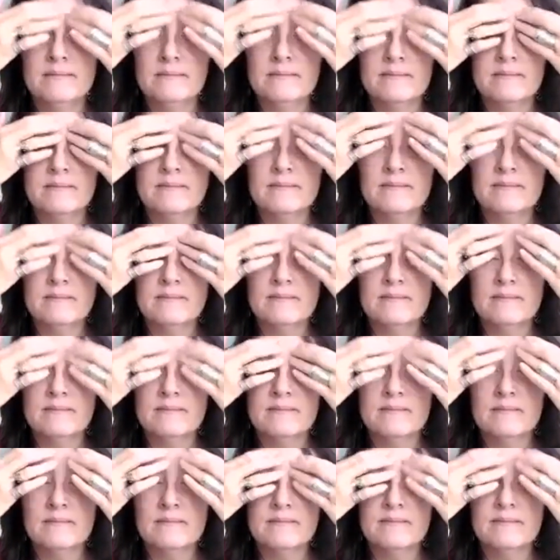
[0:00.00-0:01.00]

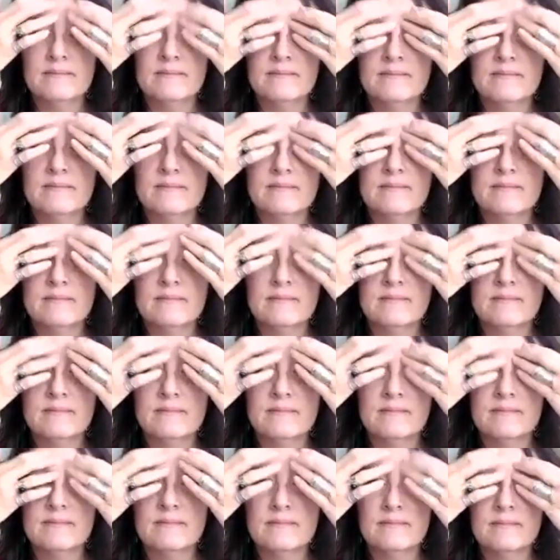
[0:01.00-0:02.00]

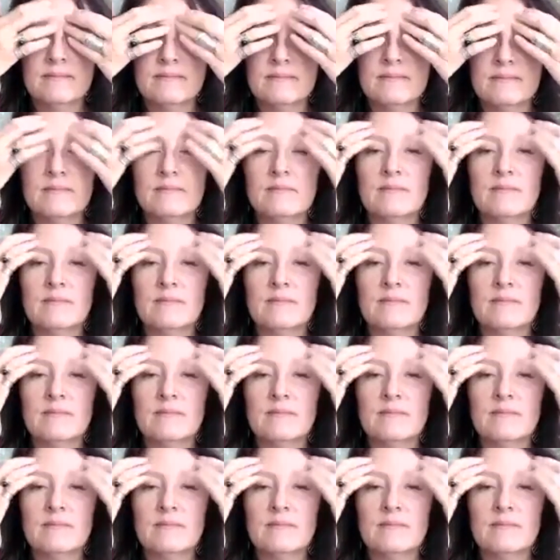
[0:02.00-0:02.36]
Nobody speaks.